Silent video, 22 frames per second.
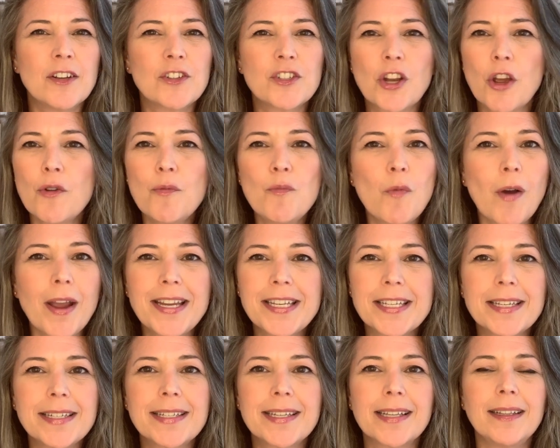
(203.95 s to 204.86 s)
Don't
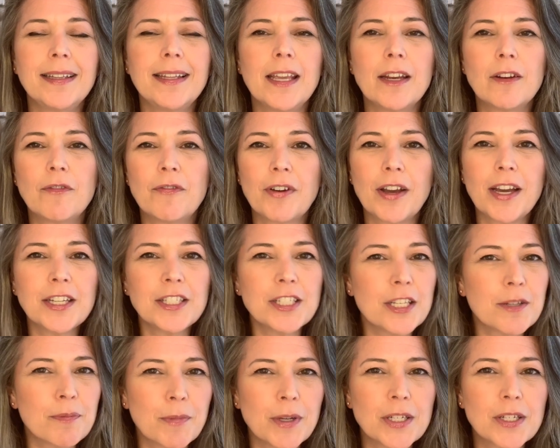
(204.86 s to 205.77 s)
wait until the
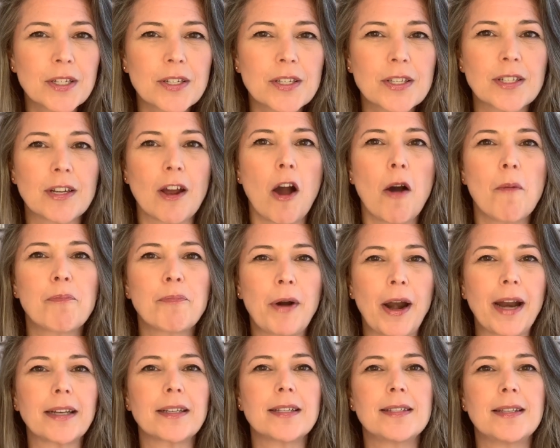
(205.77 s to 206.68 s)
advertisement to start
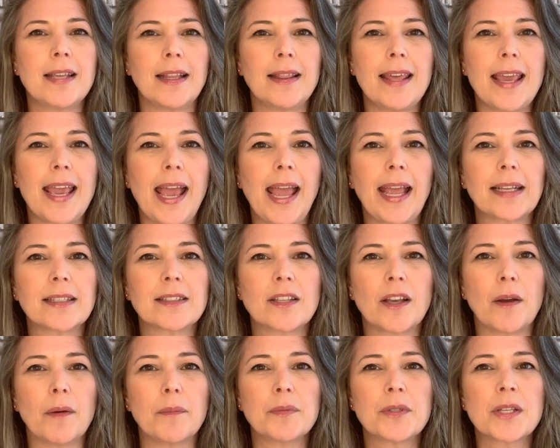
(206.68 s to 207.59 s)
practicing the
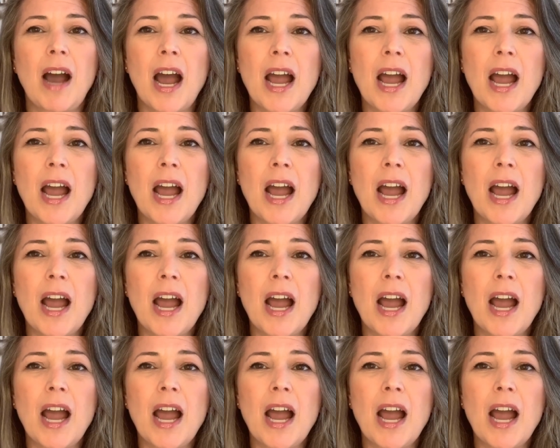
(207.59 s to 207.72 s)
excerpts.